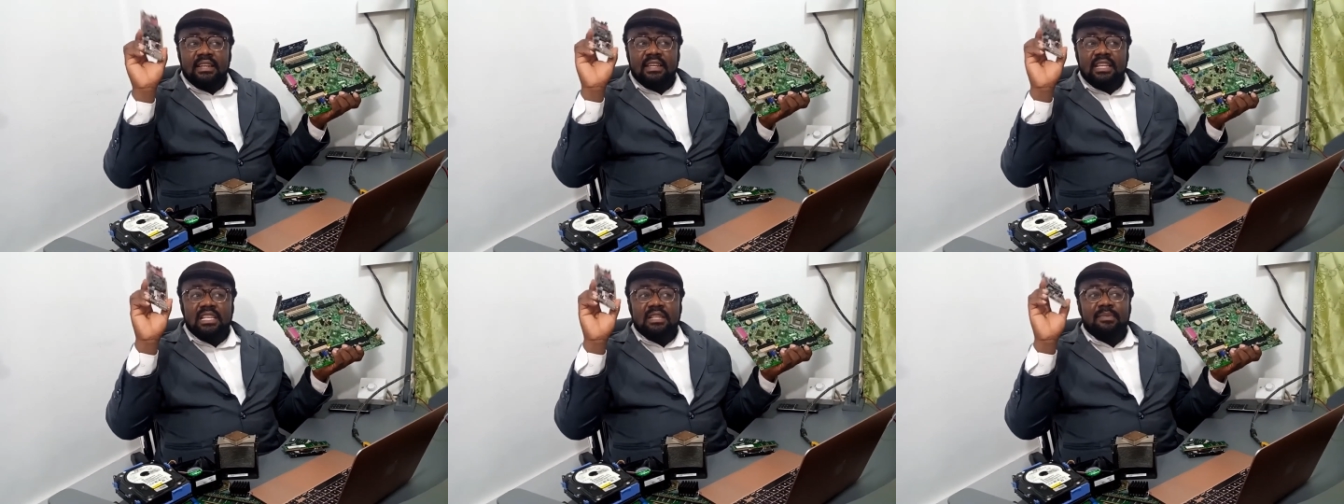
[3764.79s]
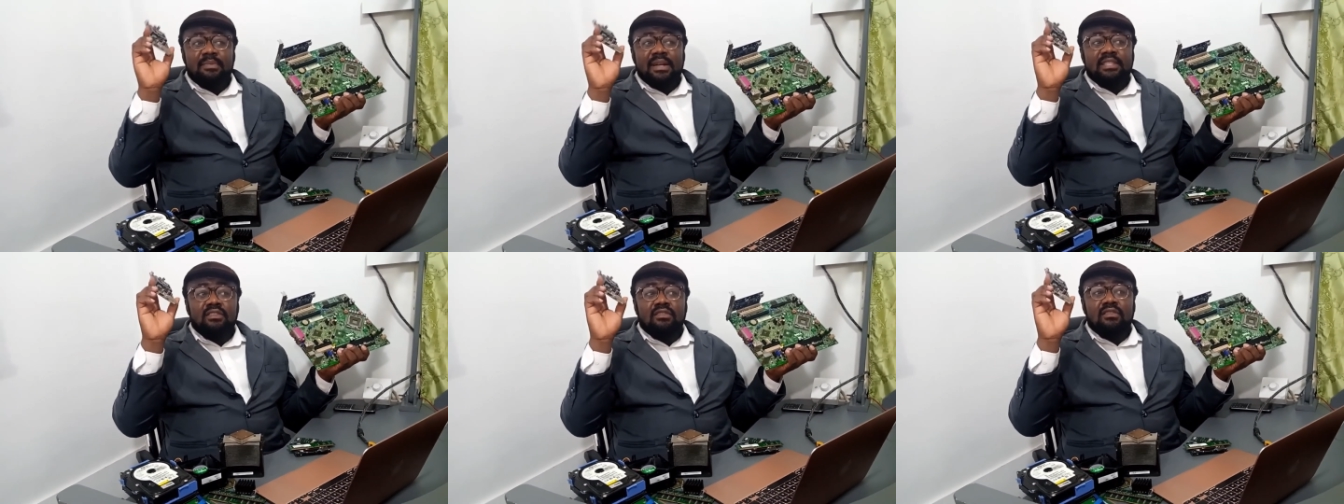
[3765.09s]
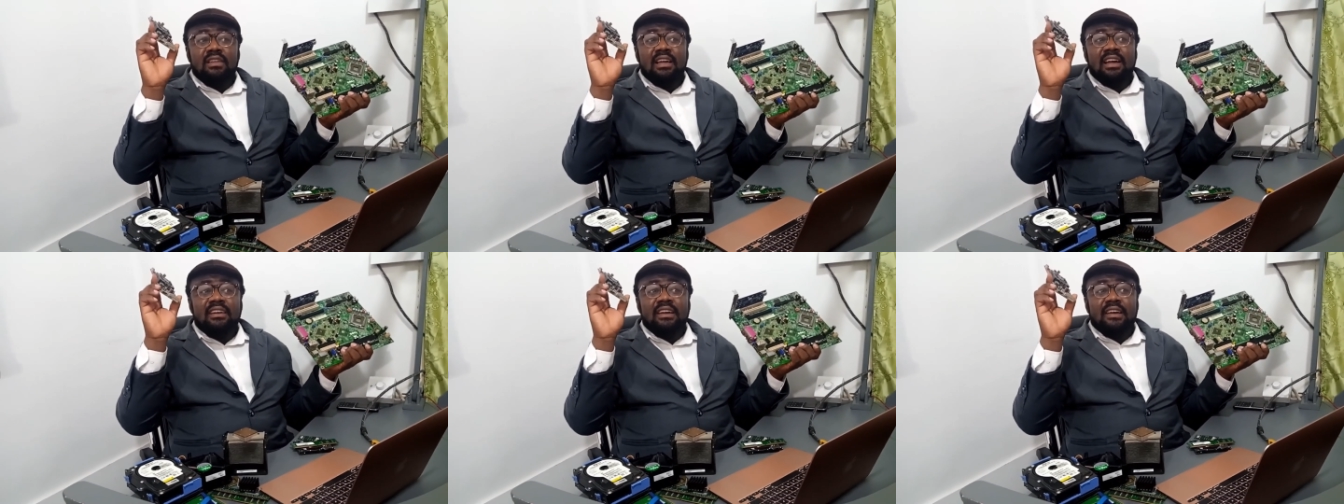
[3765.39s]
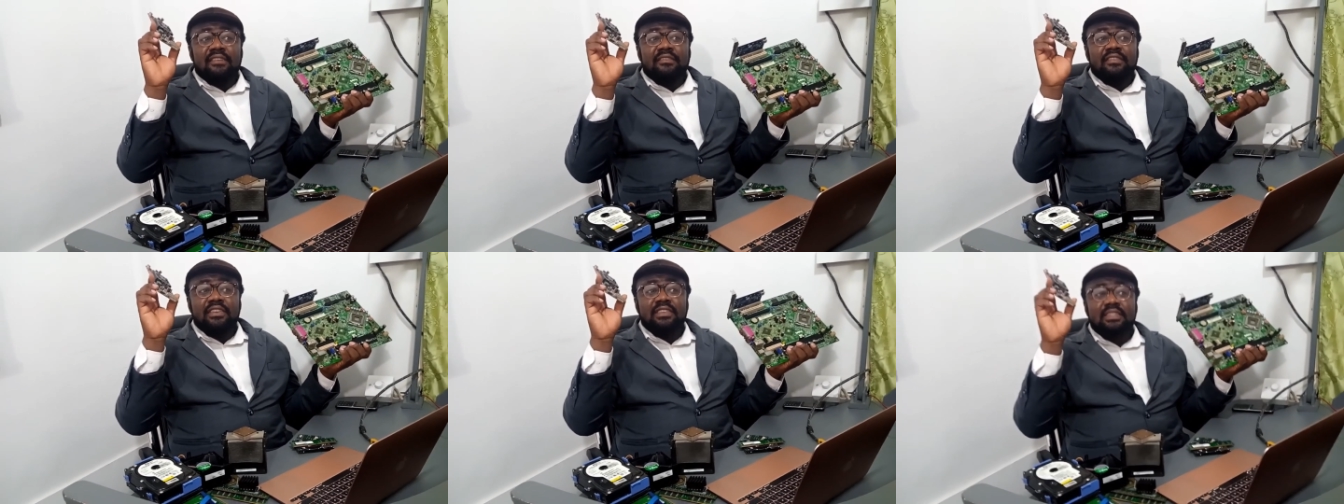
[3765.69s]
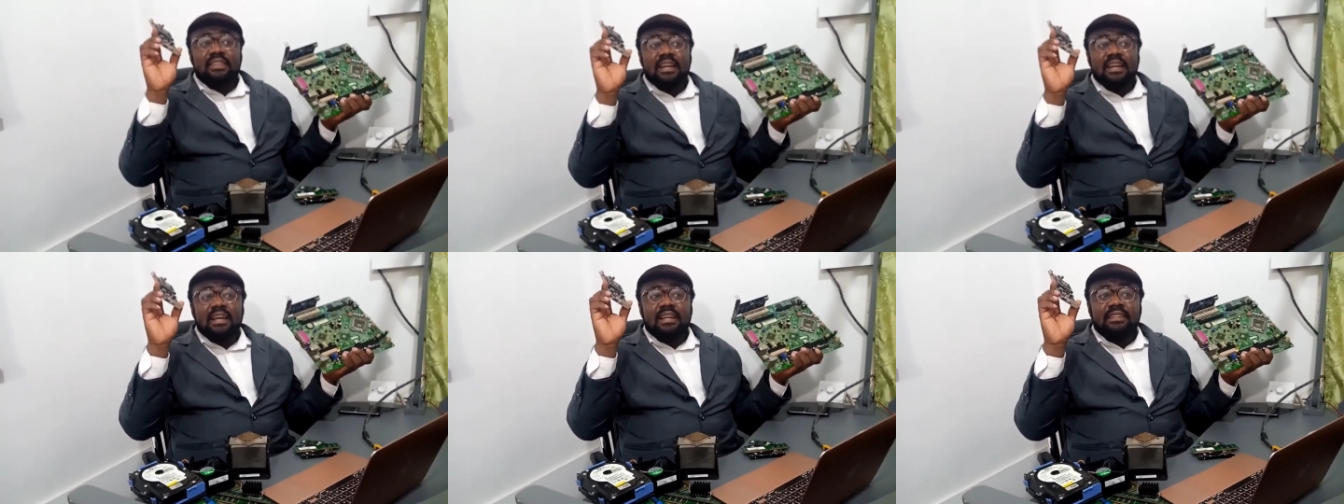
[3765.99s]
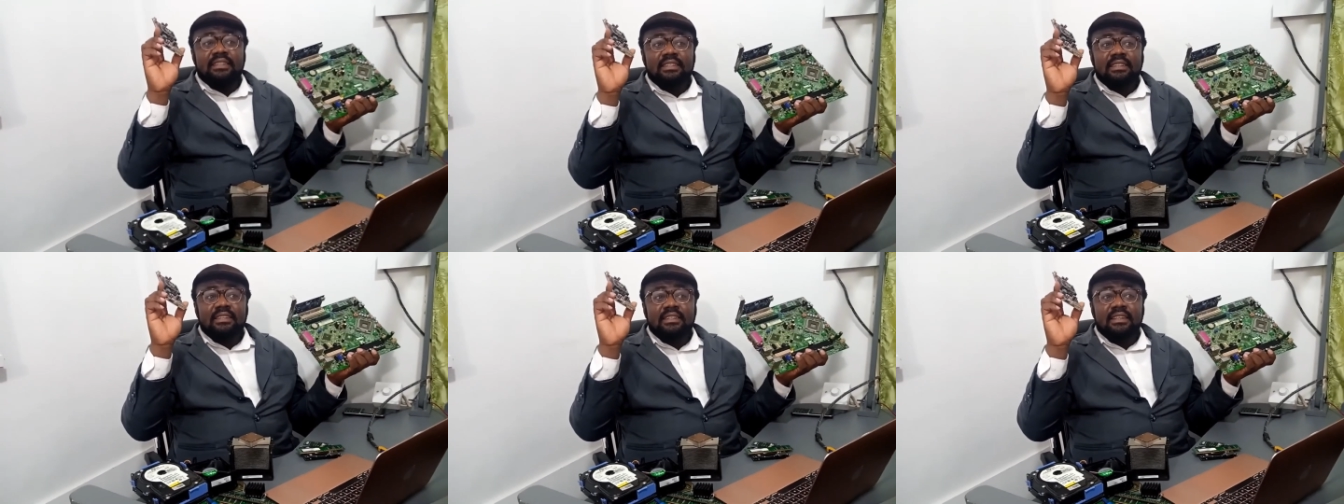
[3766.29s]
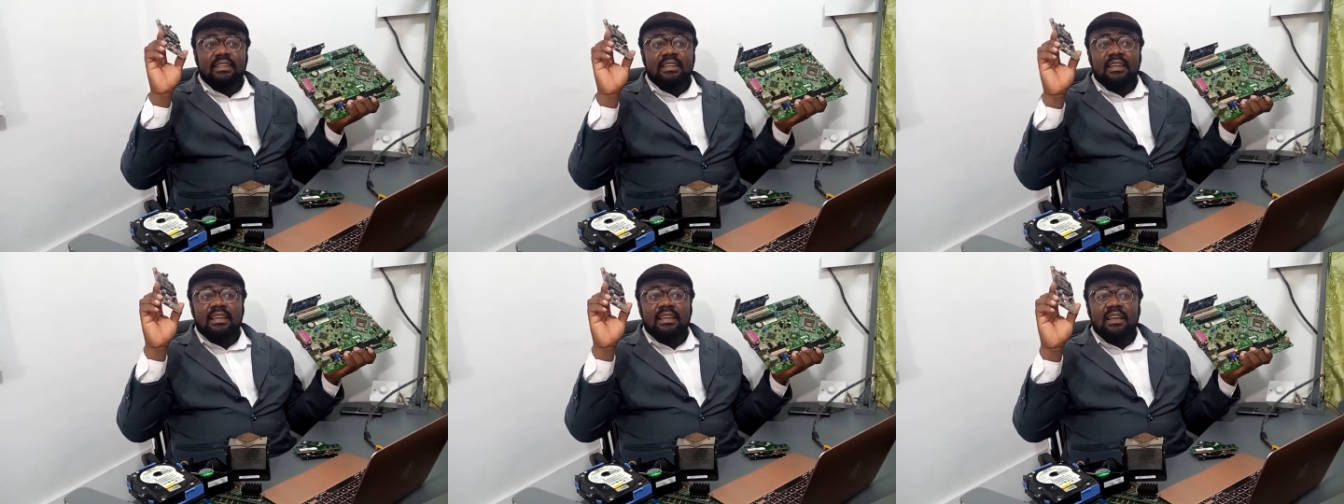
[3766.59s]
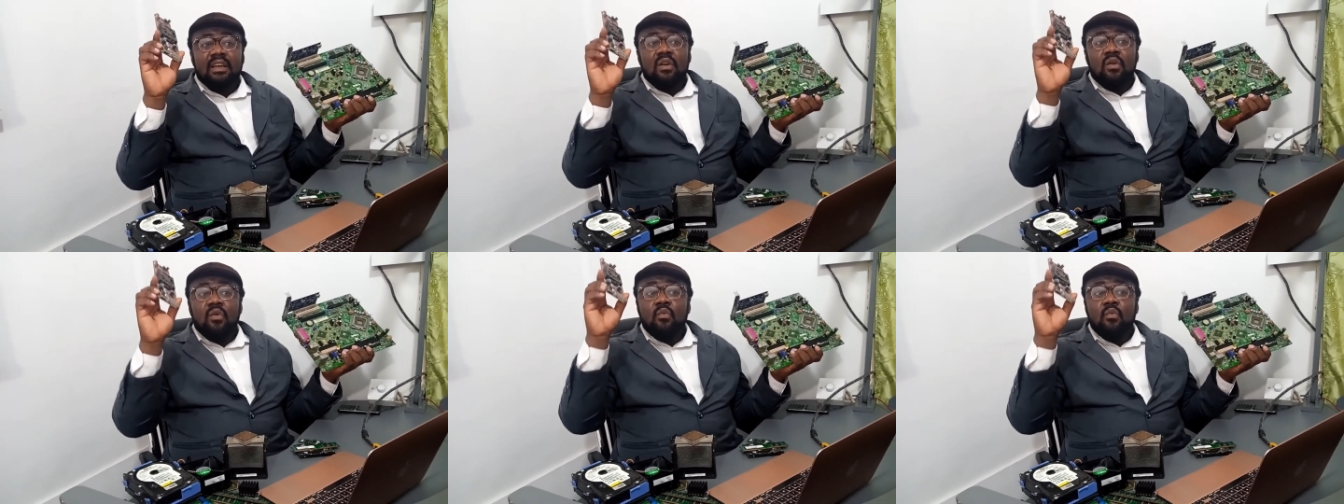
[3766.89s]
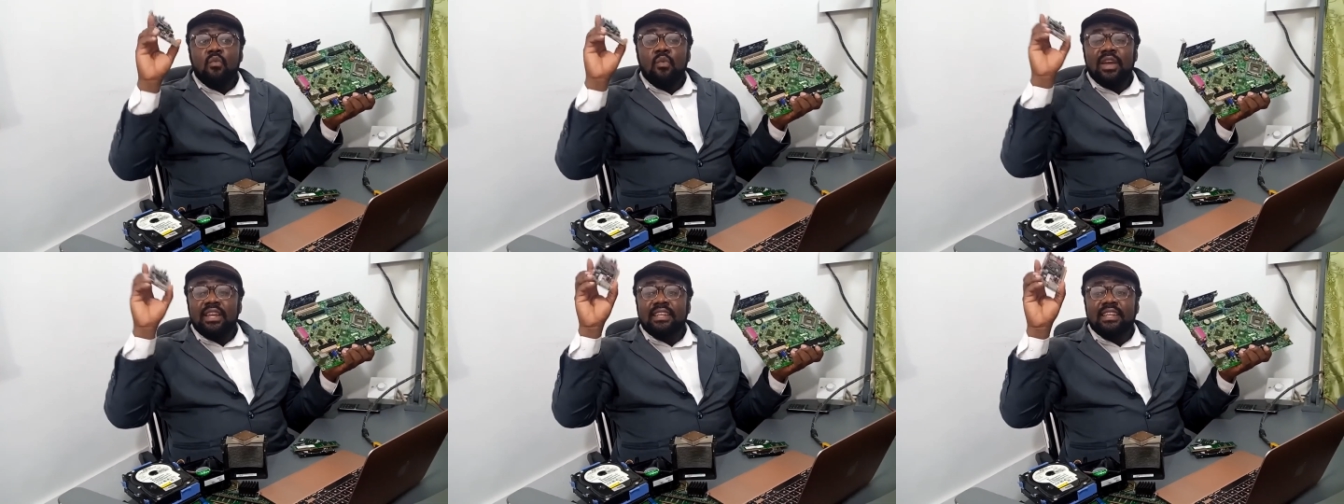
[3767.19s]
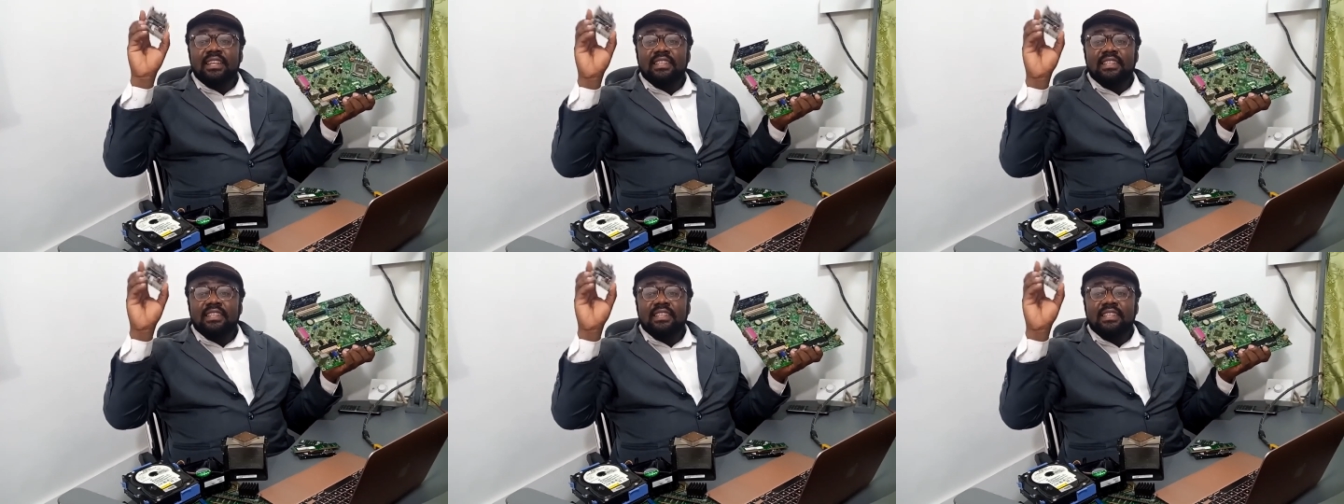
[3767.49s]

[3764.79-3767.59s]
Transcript: This particular graphics card, with